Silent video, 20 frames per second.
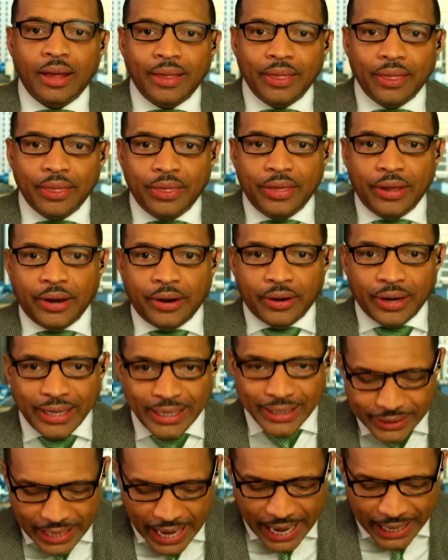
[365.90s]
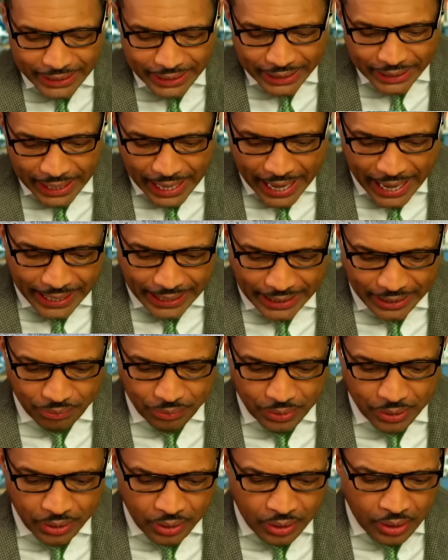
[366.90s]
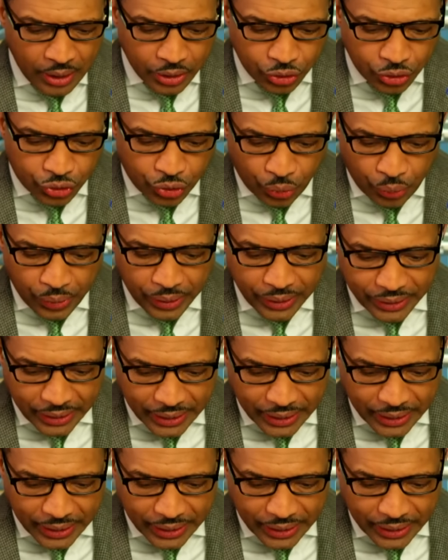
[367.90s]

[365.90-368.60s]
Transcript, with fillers: their exacting aim. During the